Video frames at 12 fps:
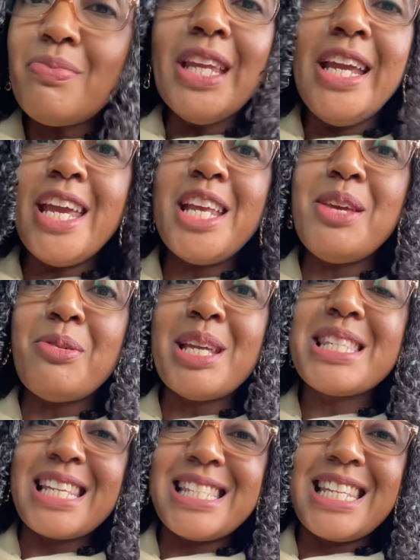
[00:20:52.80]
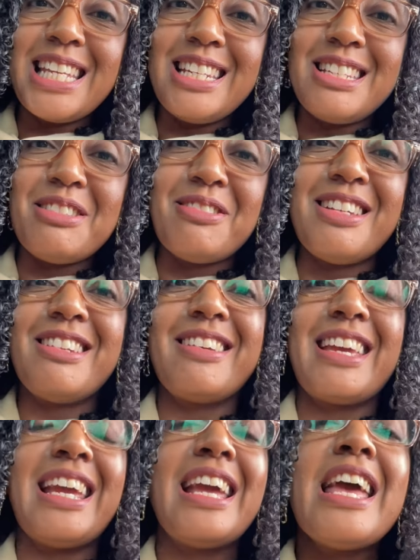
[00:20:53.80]
Anyways, let's get into it,
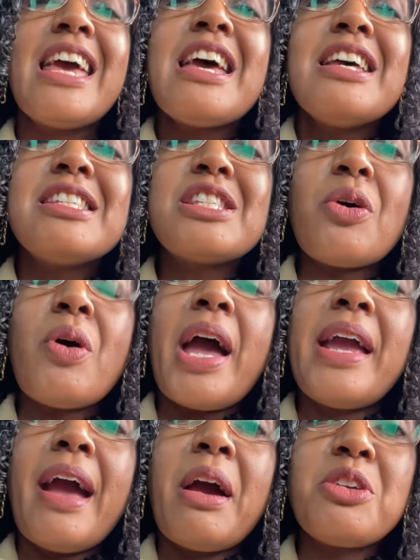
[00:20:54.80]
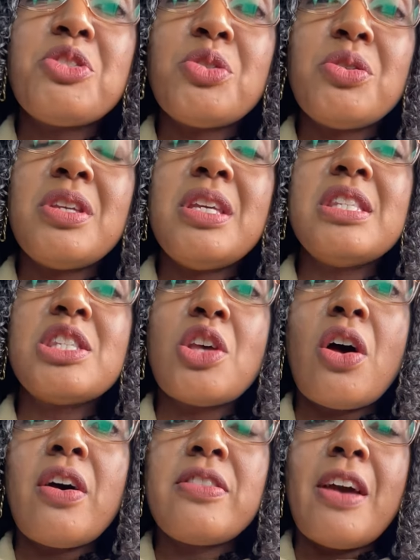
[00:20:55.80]
okay? So I actually
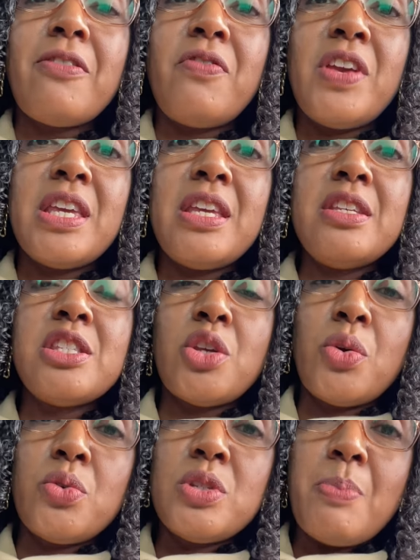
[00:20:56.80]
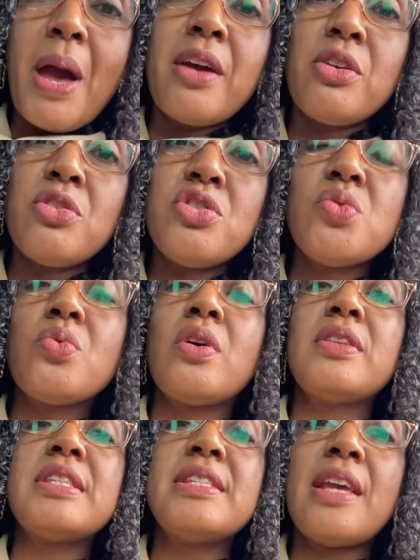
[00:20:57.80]
saw that Viki Sews patterns were on
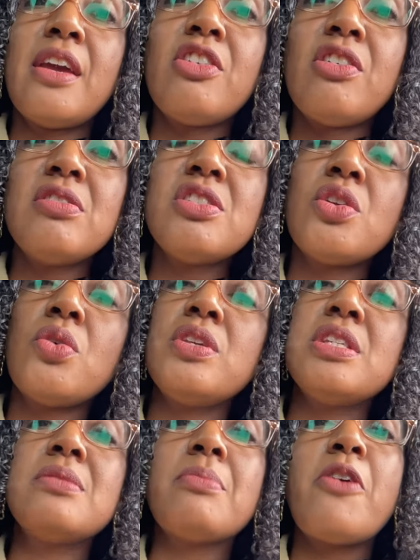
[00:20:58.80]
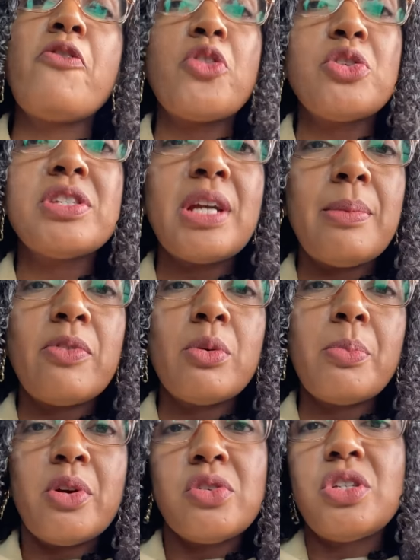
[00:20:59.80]
sale. So this is my first time ever
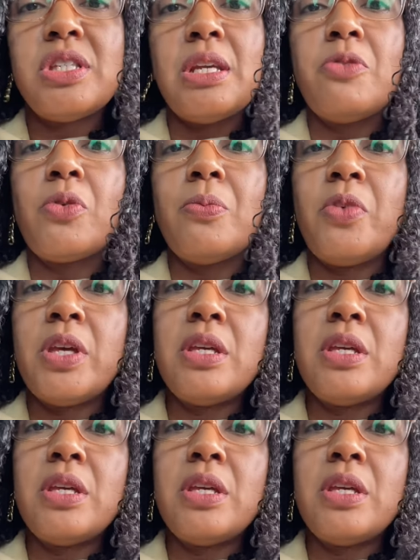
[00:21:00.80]
purchasing from Viki